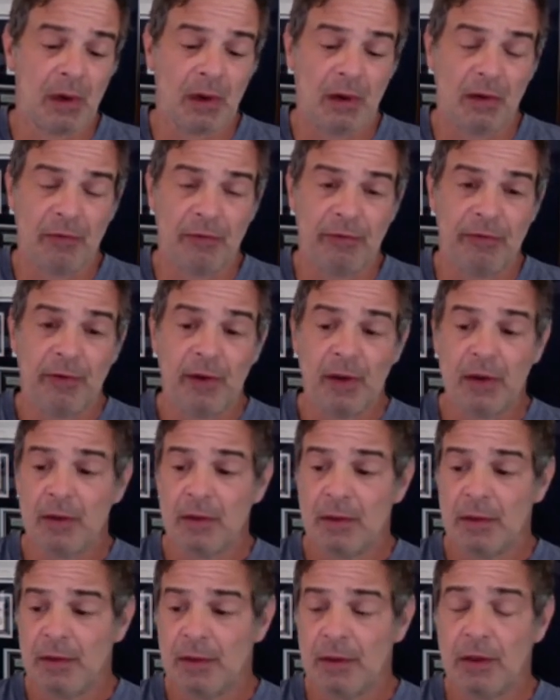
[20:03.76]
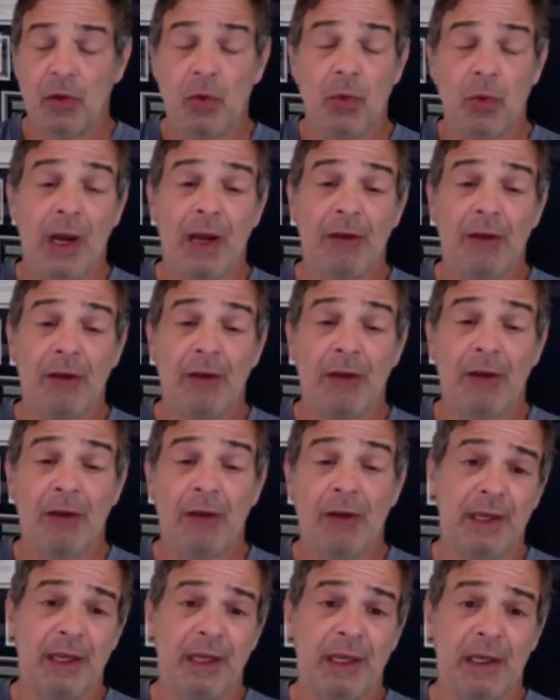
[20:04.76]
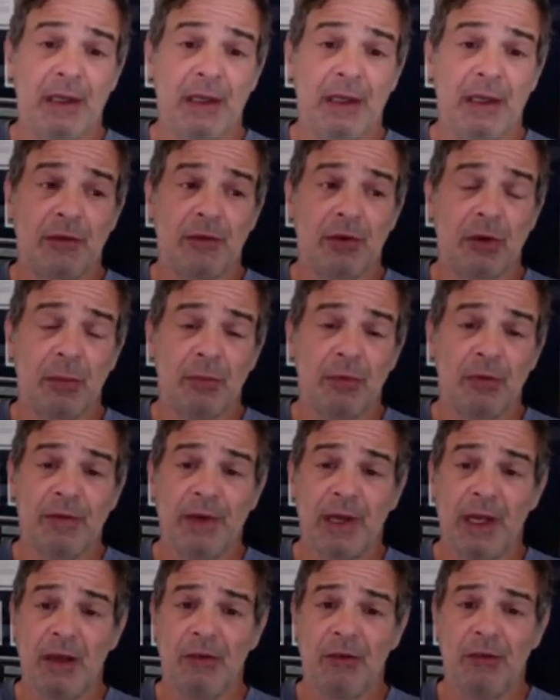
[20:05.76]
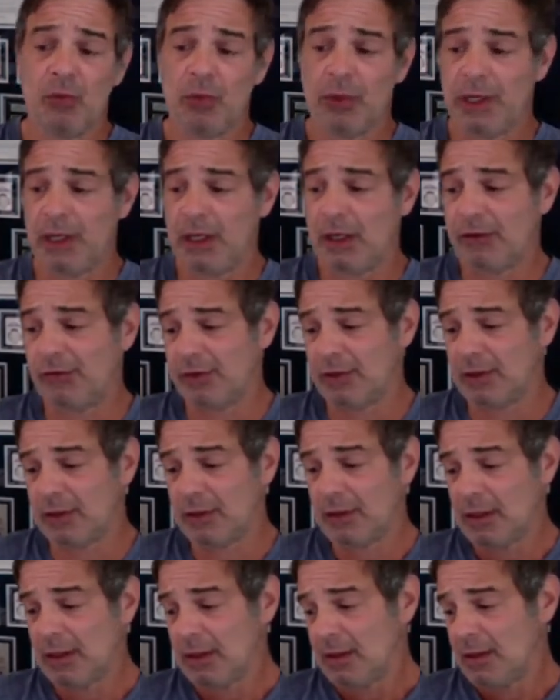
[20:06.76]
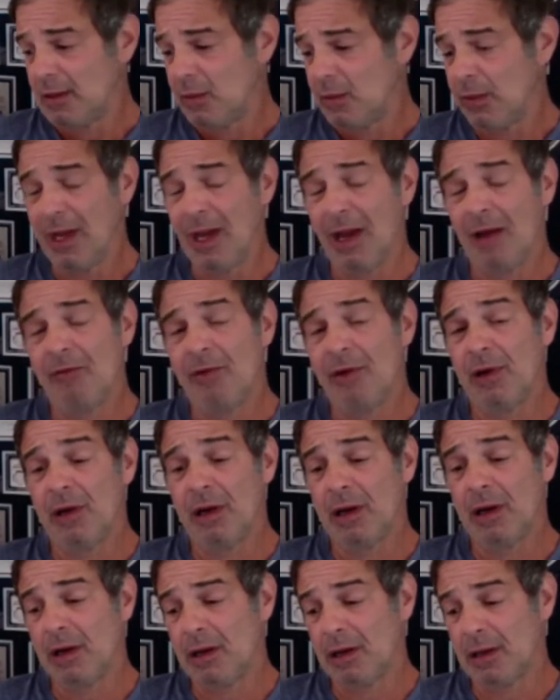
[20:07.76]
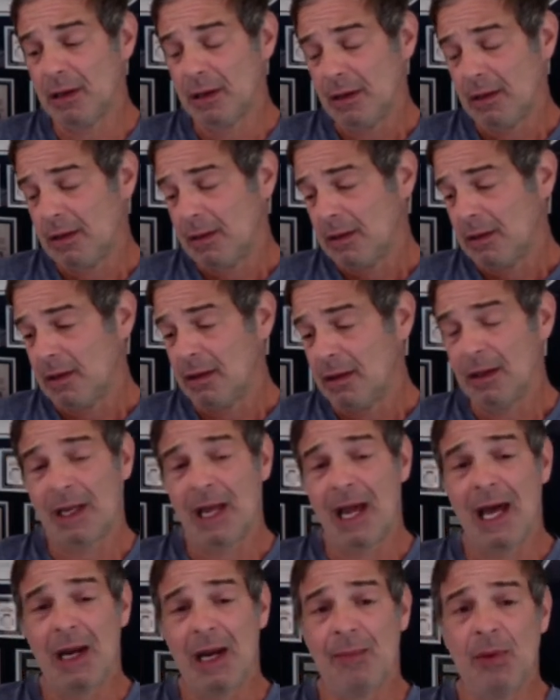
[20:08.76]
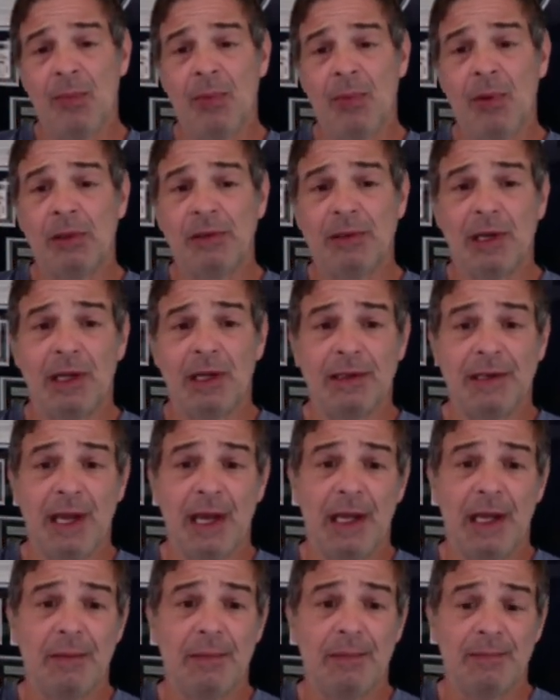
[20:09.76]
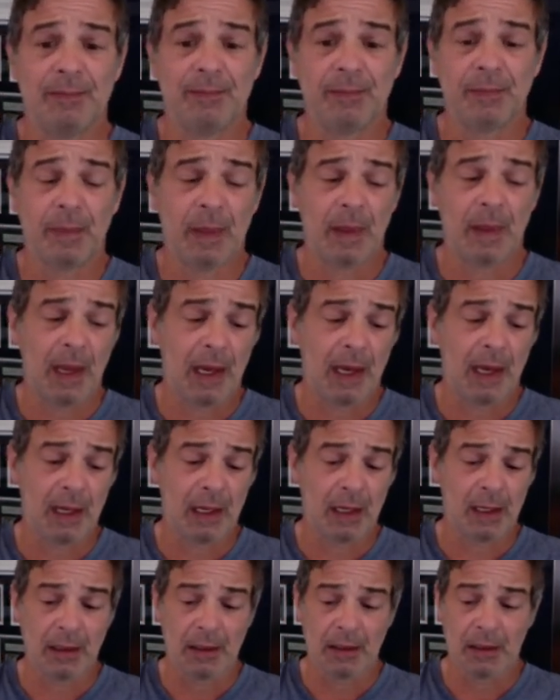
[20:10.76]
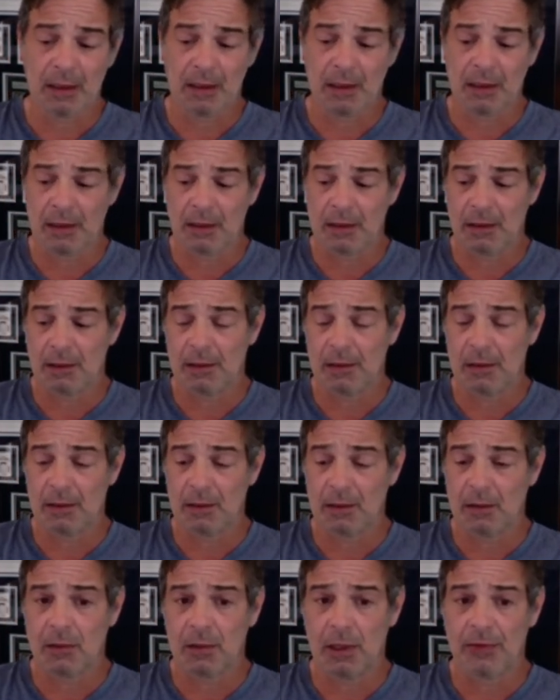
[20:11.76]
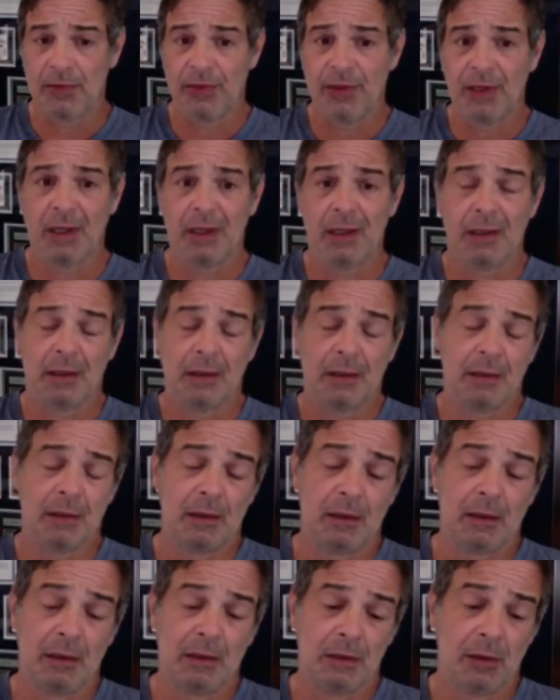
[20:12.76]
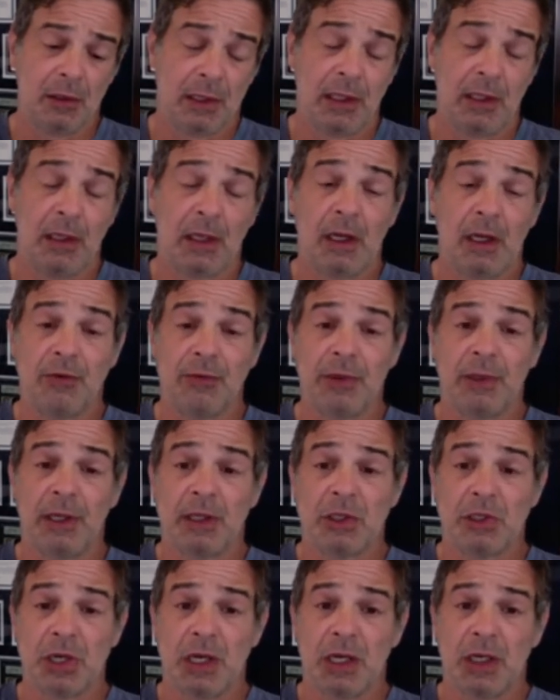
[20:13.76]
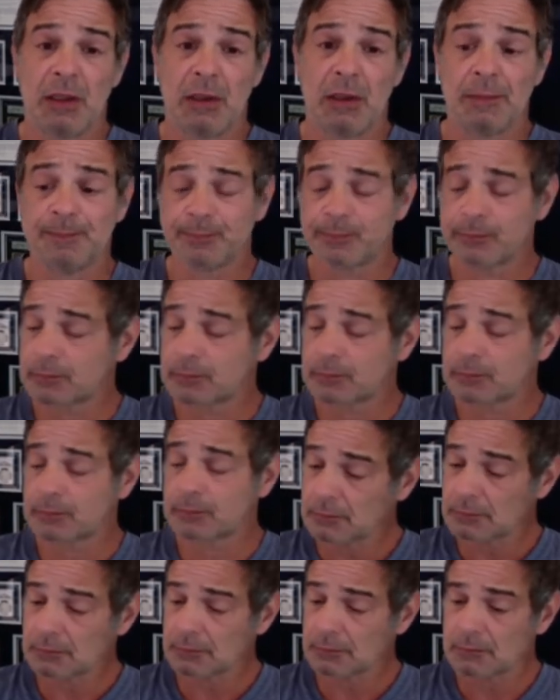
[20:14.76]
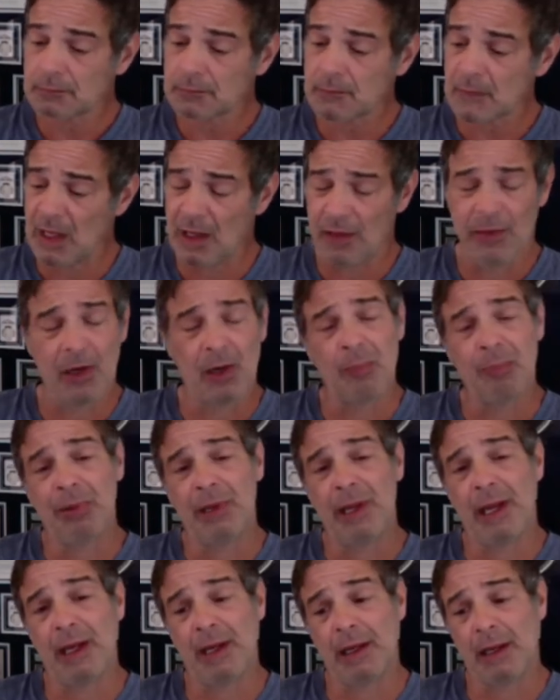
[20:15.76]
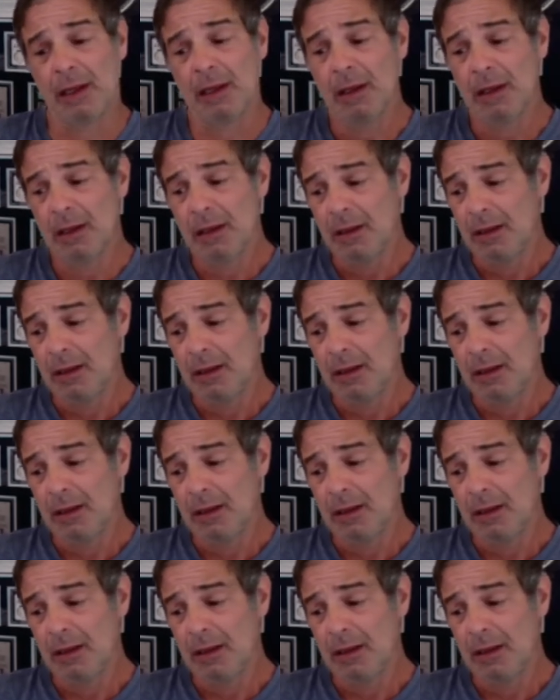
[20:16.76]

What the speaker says: of US. We think in terms of days and weeks, and we have an economy built on debt. And, you know, I think you look at a country like China and they're planning